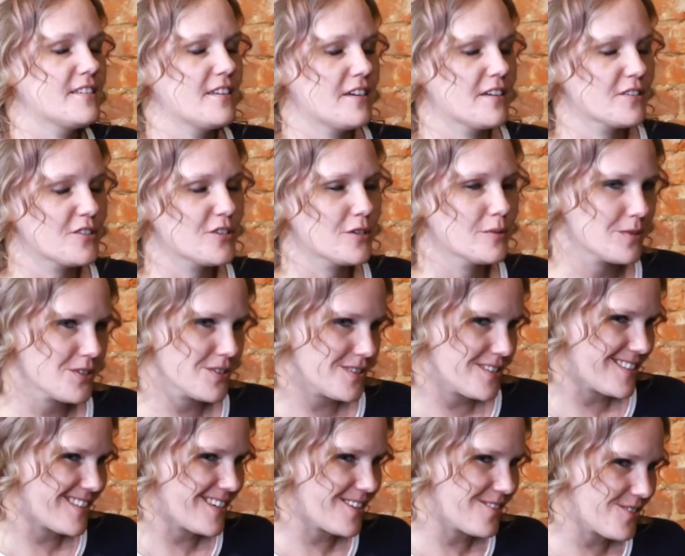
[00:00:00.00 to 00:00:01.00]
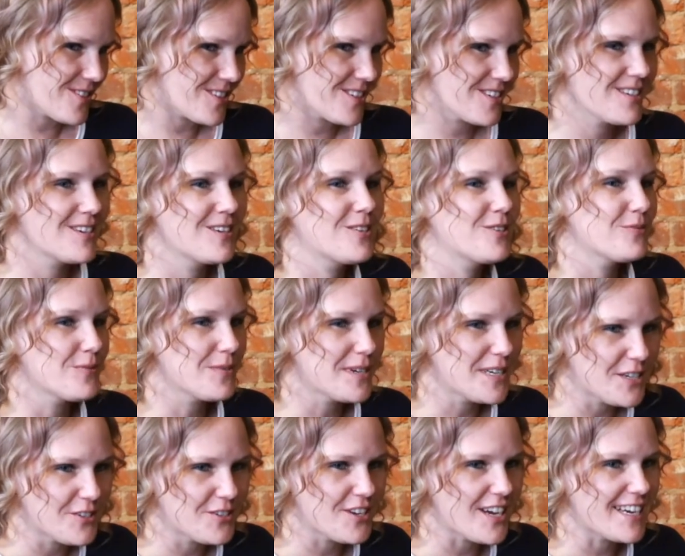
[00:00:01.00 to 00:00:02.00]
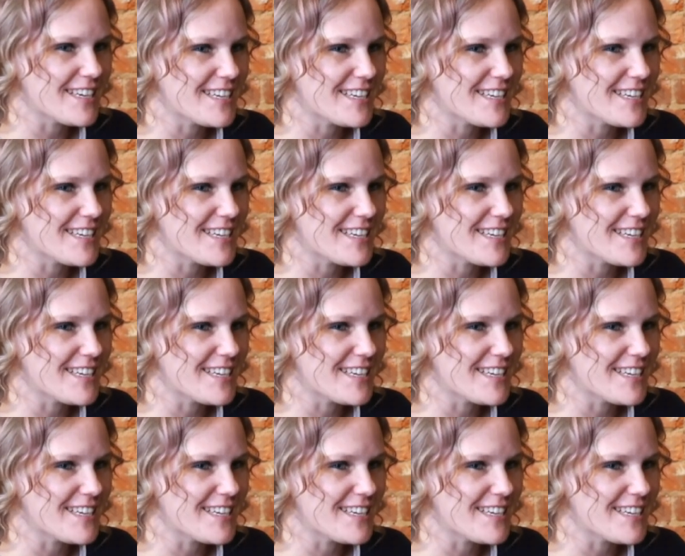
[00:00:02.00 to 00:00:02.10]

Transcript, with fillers: October that they were that they were coming